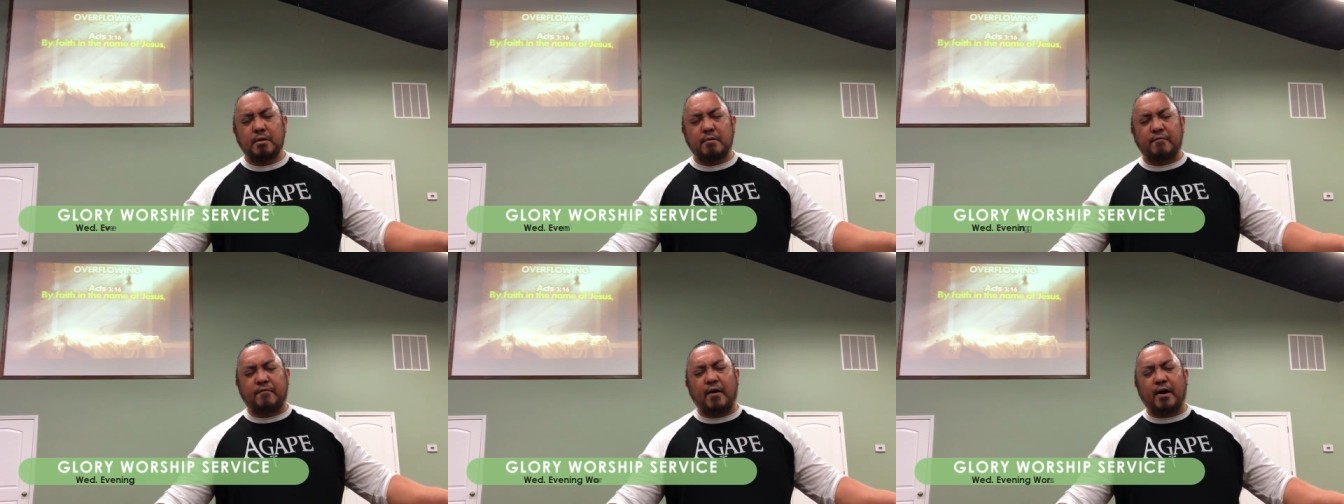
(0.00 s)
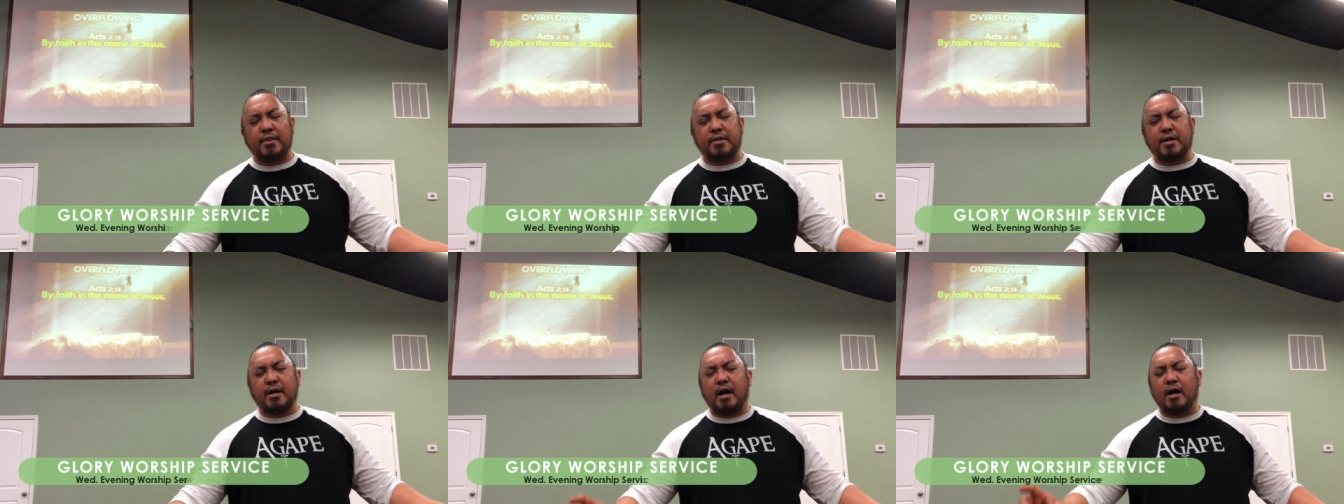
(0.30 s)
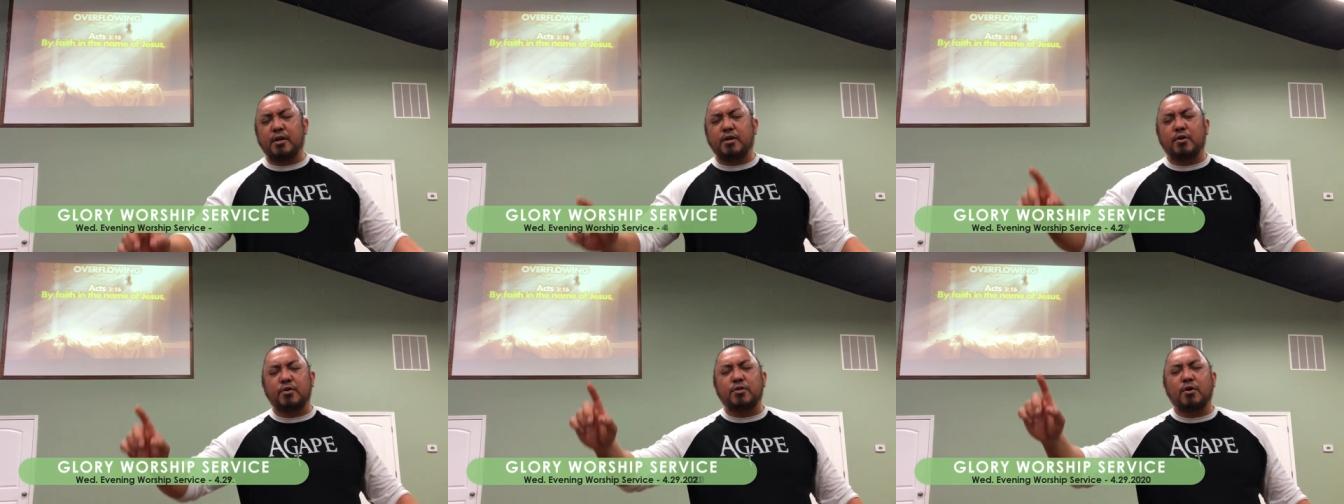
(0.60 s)
Father
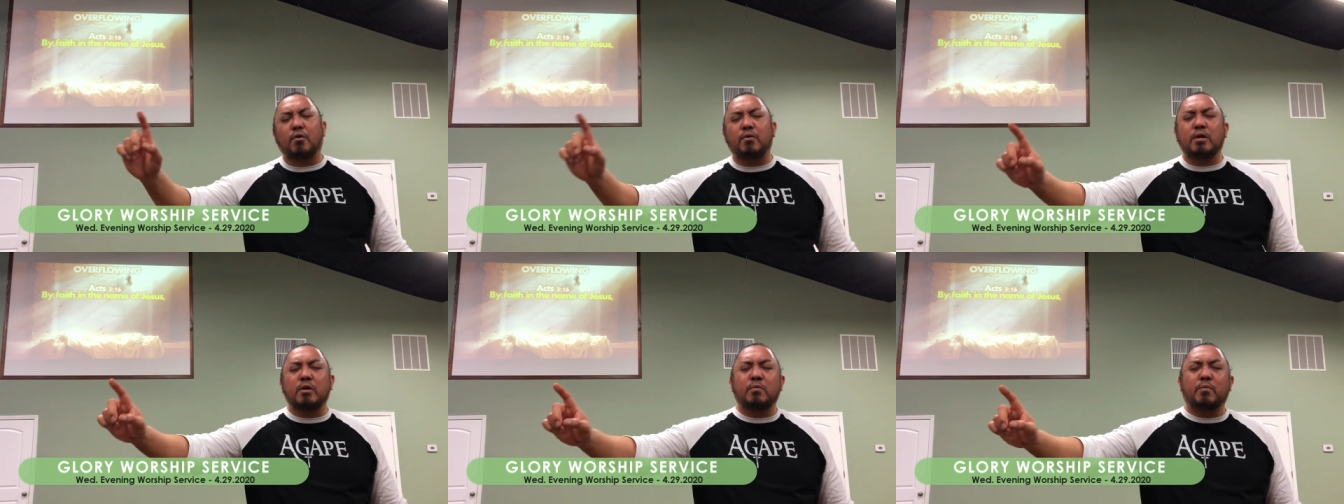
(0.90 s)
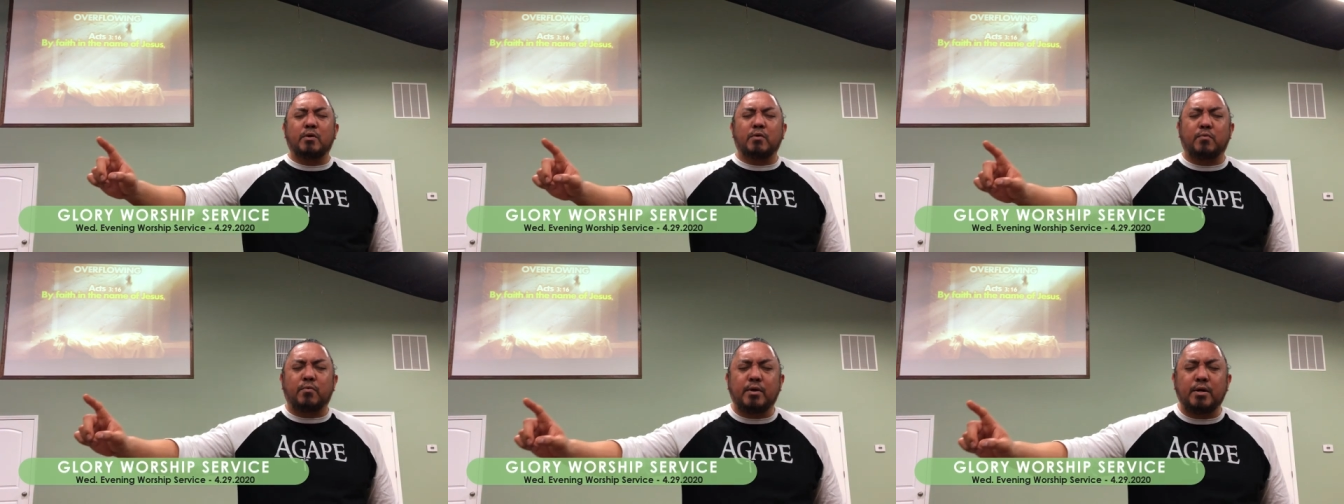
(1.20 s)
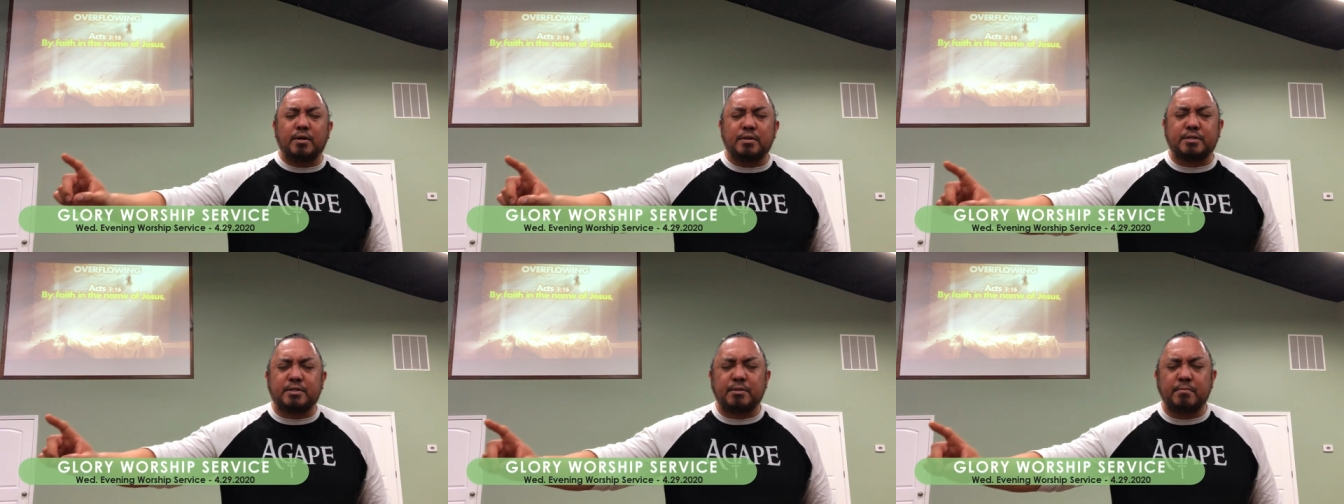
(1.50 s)
God, you're the only one
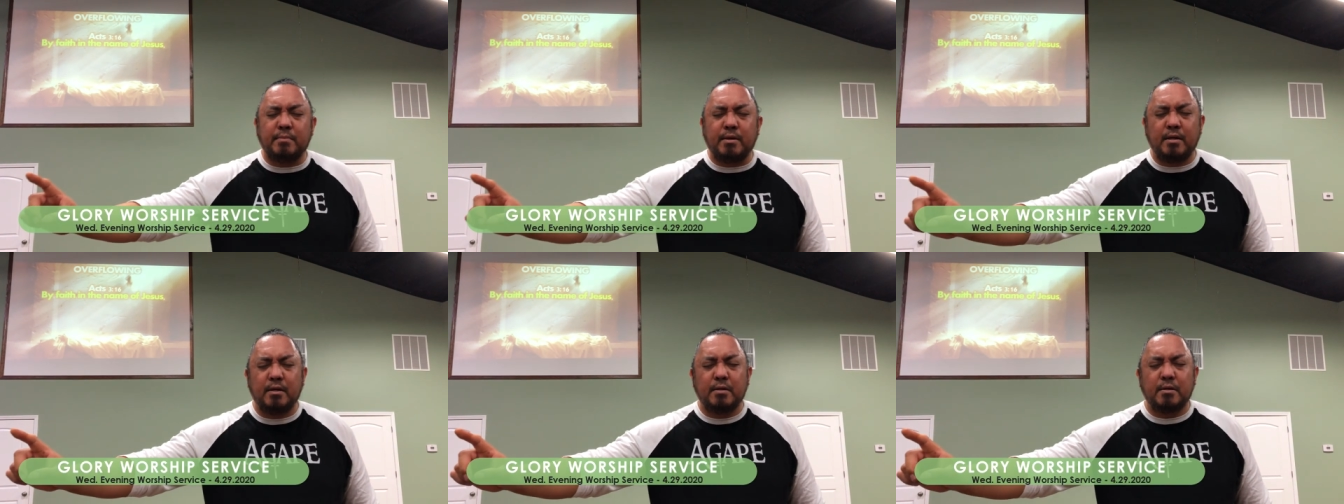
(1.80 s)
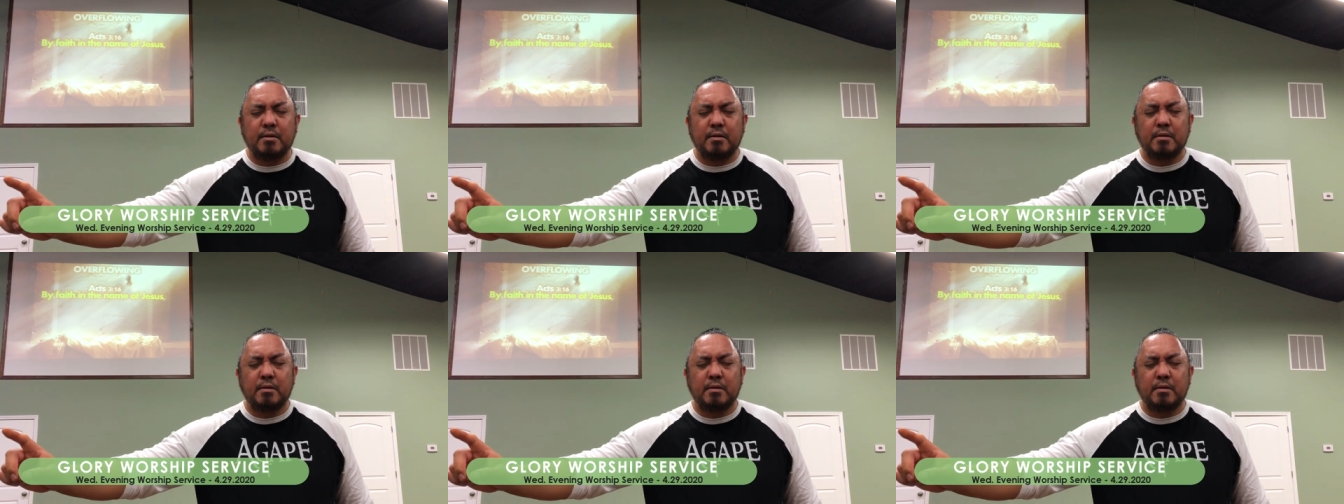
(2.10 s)
real to me.